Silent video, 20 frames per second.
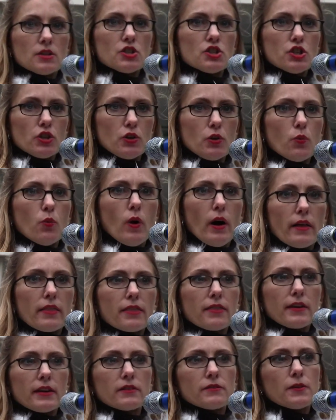Do
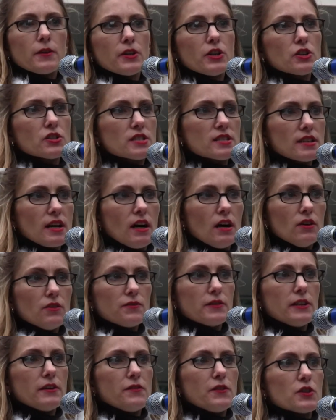one thing for
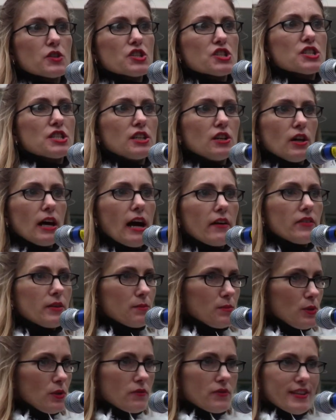yourself if you still
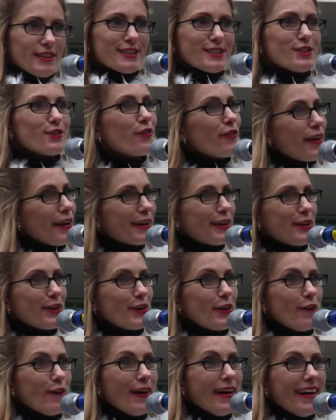haven't moved into, thank
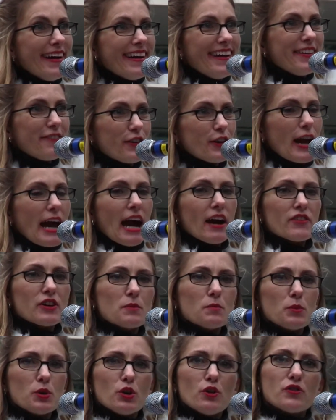you, if you
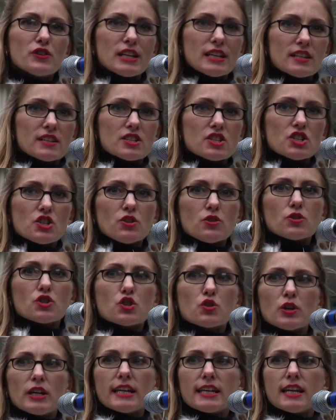haven't moved into
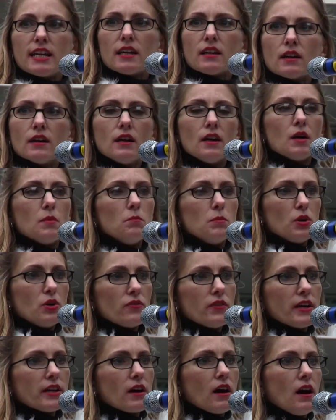treating,
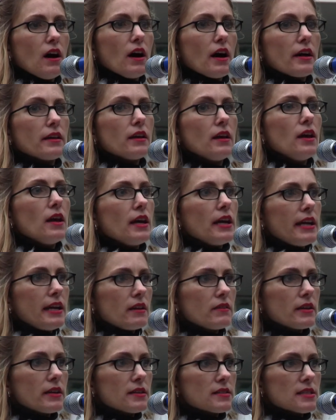moving on,
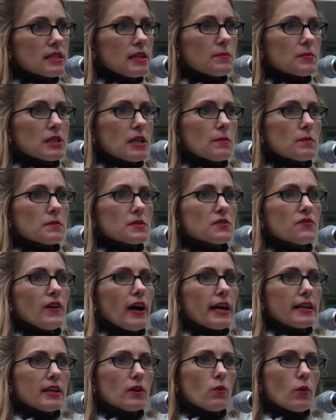healing symptoms,
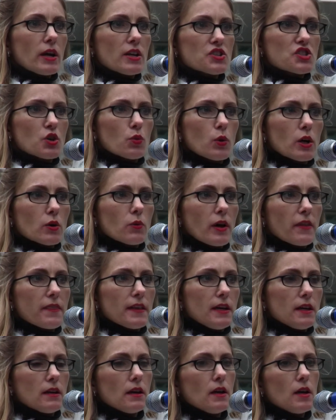finding ways to work with
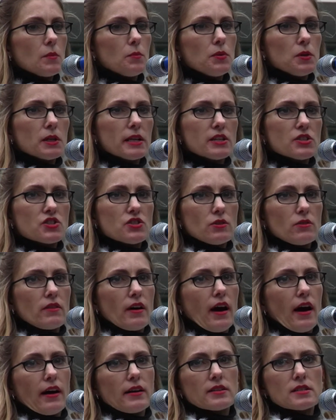it, please do
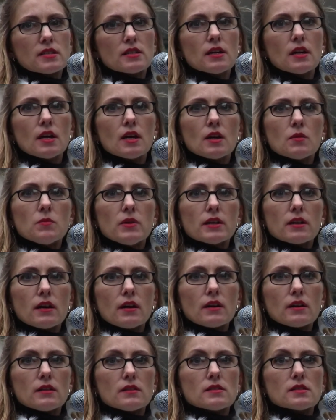that
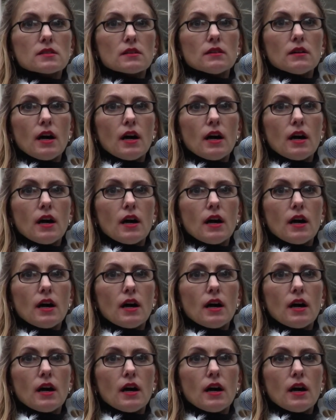because